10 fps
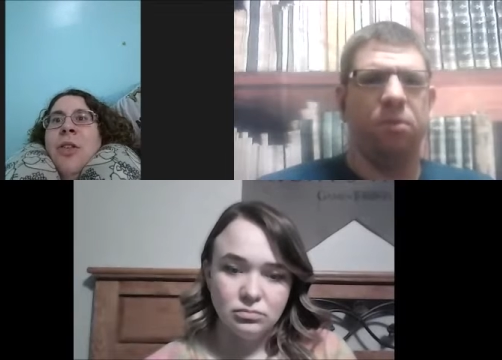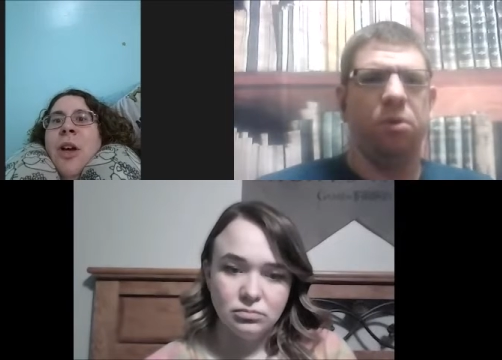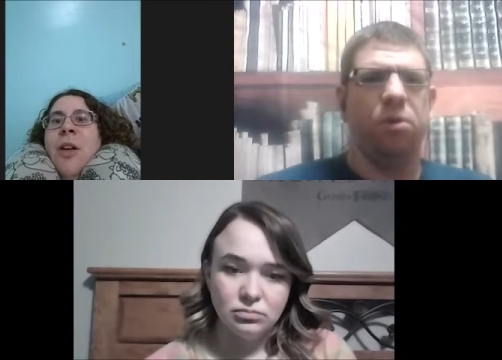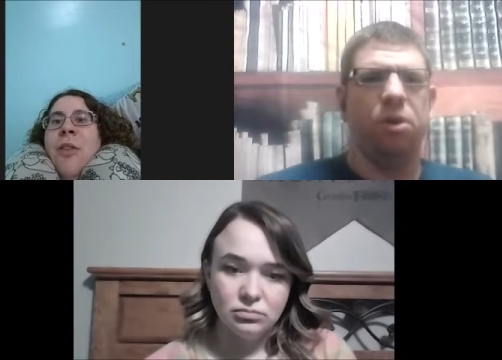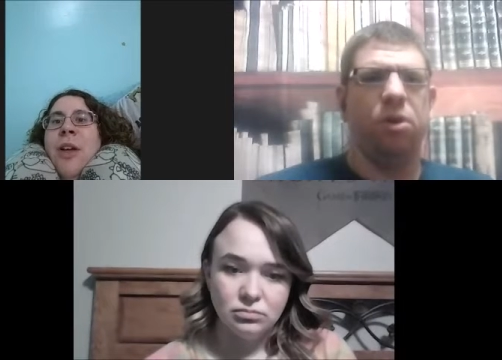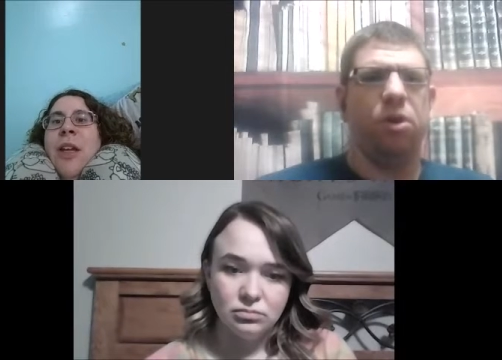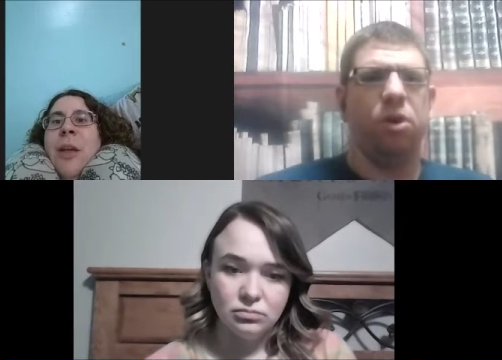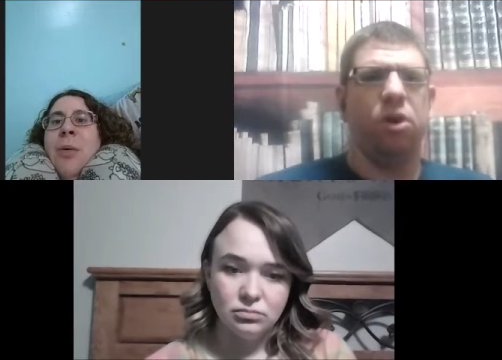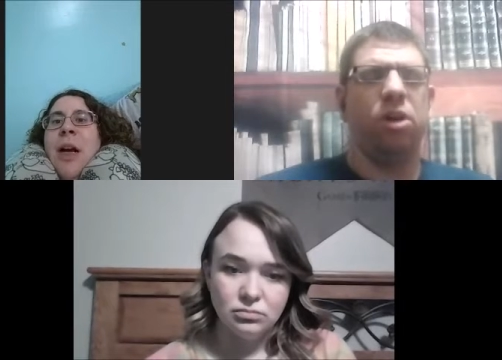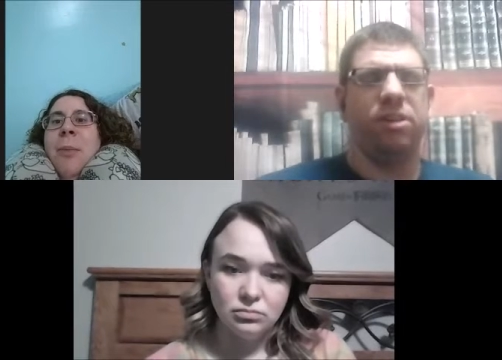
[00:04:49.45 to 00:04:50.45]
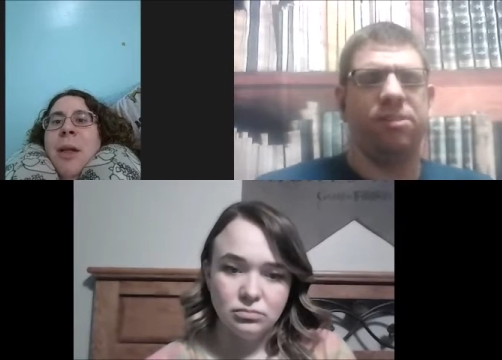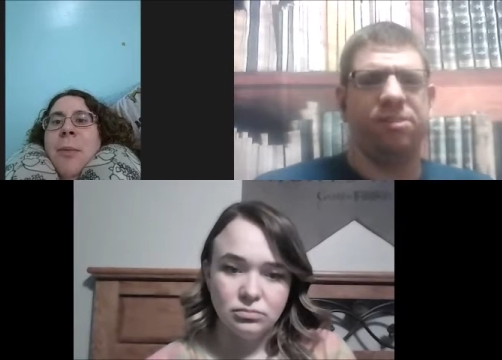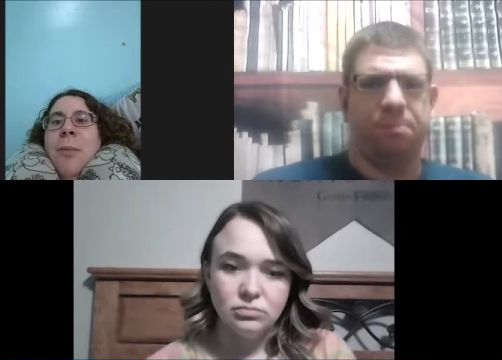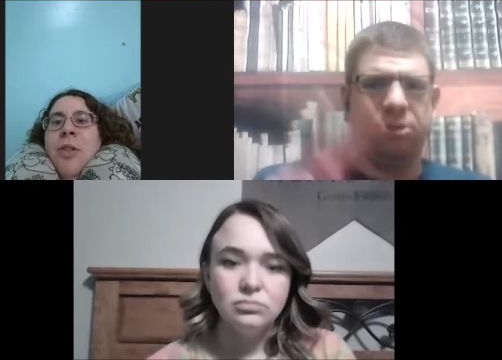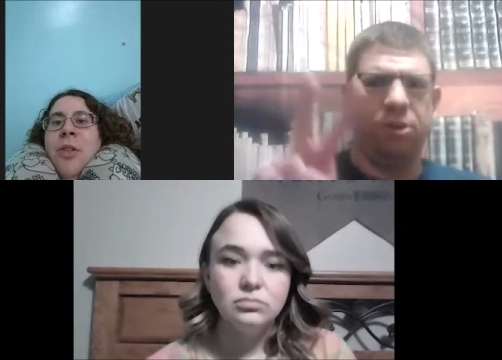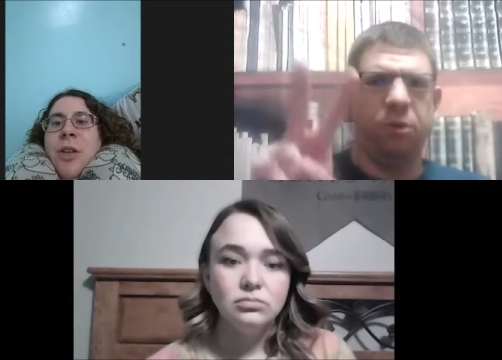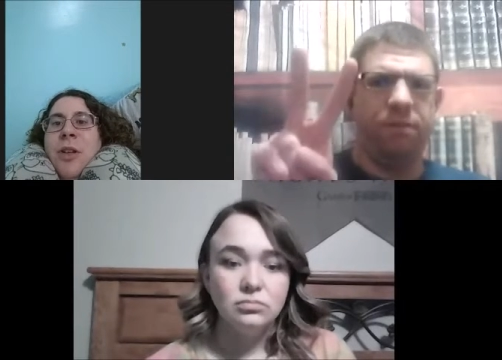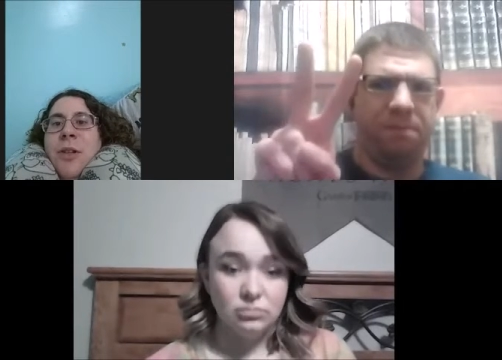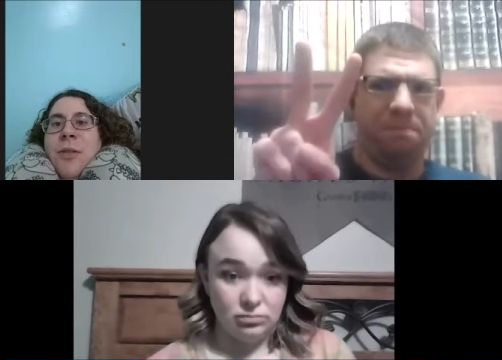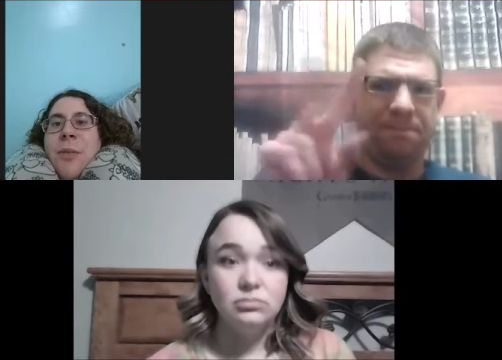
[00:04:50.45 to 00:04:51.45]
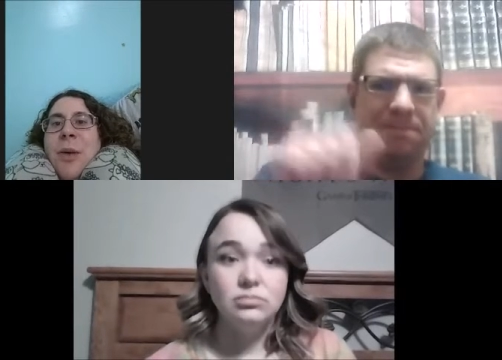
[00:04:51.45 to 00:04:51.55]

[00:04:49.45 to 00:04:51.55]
Speaker 1: solve any problems. All except two of them.